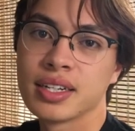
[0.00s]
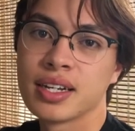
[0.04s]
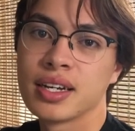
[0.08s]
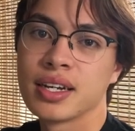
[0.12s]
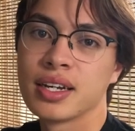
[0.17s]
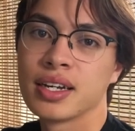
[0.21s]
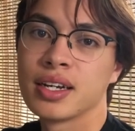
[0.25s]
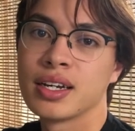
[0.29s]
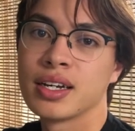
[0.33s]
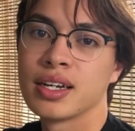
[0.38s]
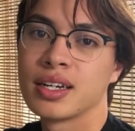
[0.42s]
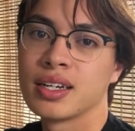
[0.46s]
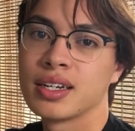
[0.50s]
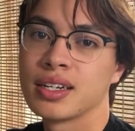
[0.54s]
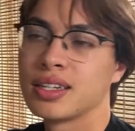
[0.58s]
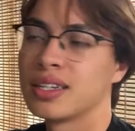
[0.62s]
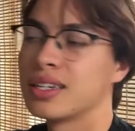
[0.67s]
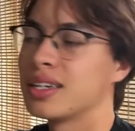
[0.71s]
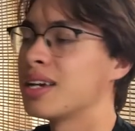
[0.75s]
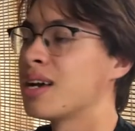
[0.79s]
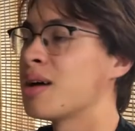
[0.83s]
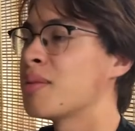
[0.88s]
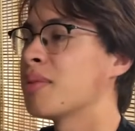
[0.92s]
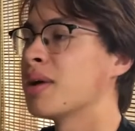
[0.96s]

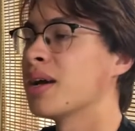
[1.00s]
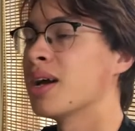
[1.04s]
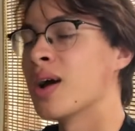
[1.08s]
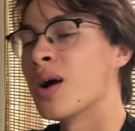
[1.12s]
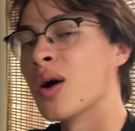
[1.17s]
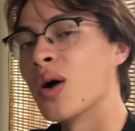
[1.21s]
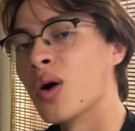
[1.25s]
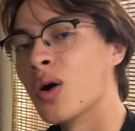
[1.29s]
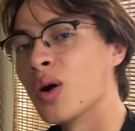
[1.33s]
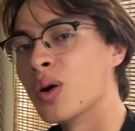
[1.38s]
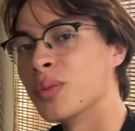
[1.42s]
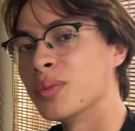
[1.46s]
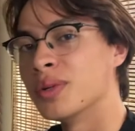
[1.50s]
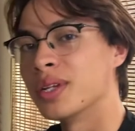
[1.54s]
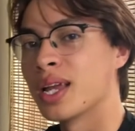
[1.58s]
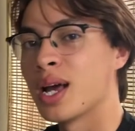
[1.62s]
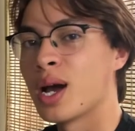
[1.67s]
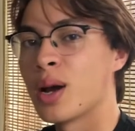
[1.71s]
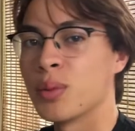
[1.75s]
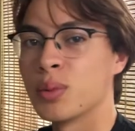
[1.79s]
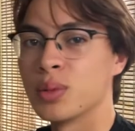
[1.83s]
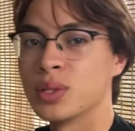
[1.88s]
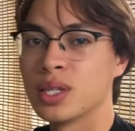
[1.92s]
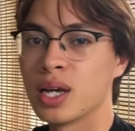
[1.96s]
at my home in
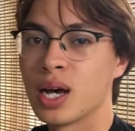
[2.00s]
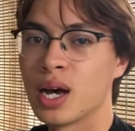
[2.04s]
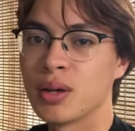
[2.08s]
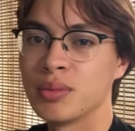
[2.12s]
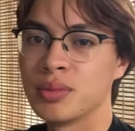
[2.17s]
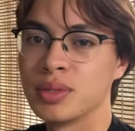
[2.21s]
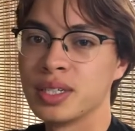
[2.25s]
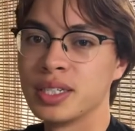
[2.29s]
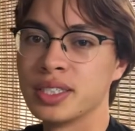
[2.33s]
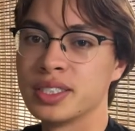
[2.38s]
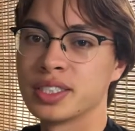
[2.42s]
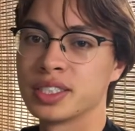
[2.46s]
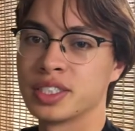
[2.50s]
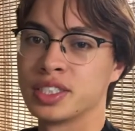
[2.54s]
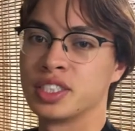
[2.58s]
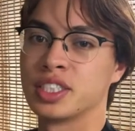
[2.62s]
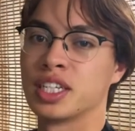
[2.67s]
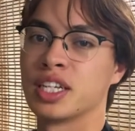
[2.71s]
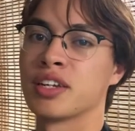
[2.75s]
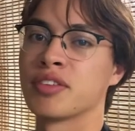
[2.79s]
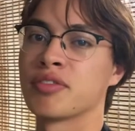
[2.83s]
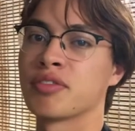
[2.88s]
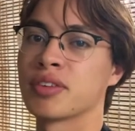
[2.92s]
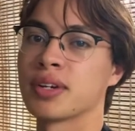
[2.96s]
Abu Dhabi, just
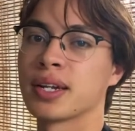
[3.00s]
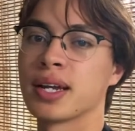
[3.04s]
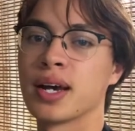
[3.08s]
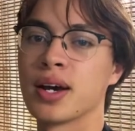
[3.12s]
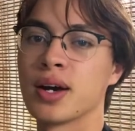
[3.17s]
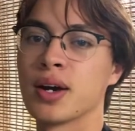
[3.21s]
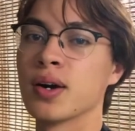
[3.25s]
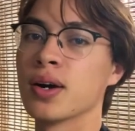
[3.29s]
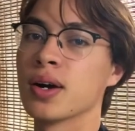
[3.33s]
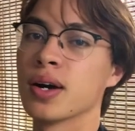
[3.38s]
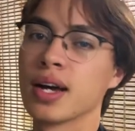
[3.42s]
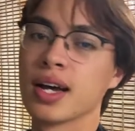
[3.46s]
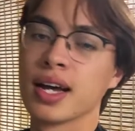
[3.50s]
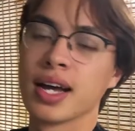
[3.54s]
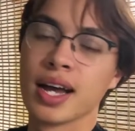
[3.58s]
chilling for now.